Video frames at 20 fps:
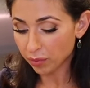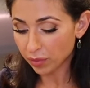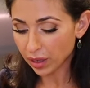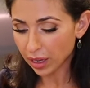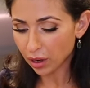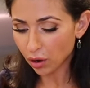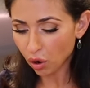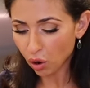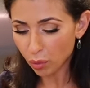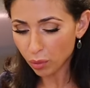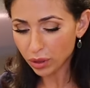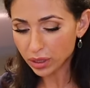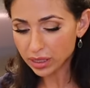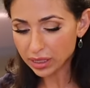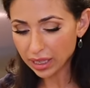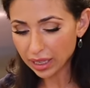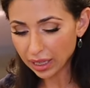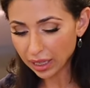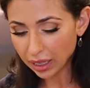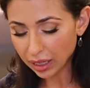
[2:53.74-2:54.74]
it almost
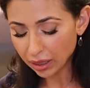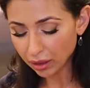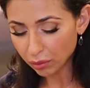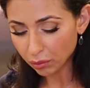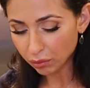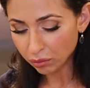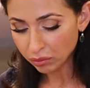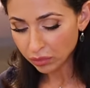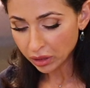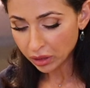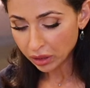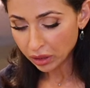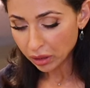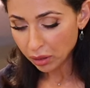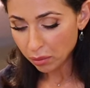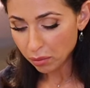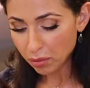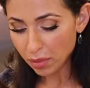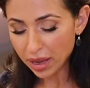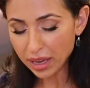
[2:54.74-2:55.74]
like
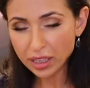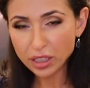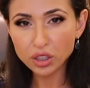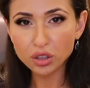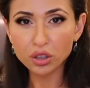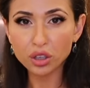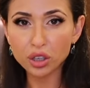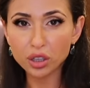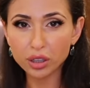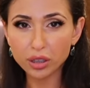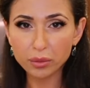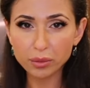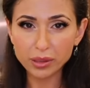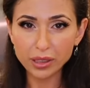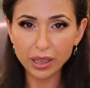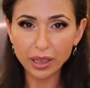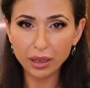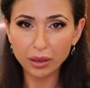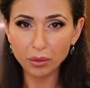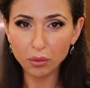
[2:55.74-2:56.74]
makes your herbs
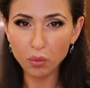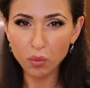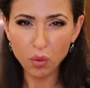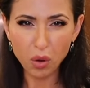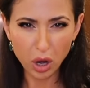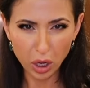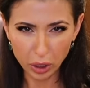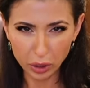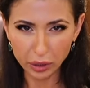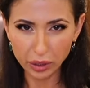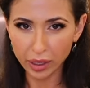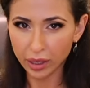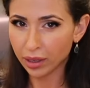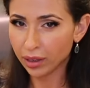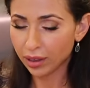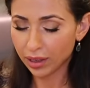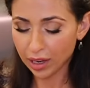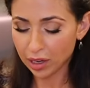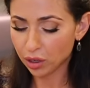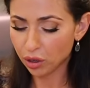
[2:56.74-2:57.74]
like watery,
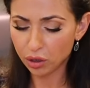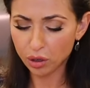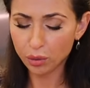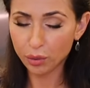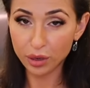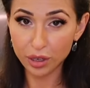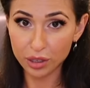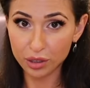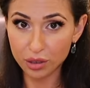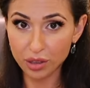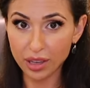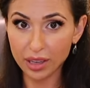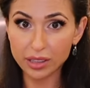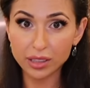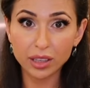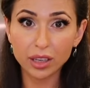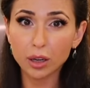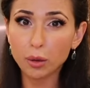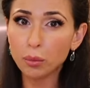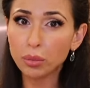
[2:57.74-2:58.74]
and you don't want to do that. It's
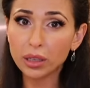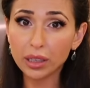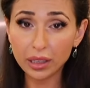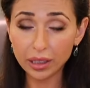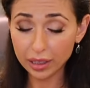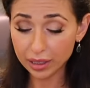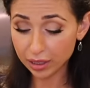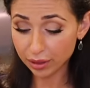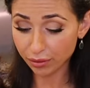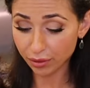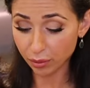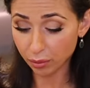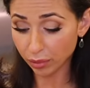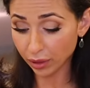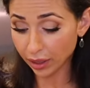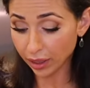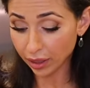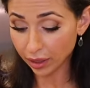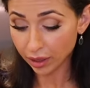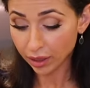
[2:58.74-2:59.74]
a completely different
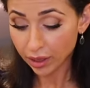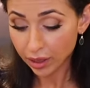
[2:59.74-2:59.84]
blade.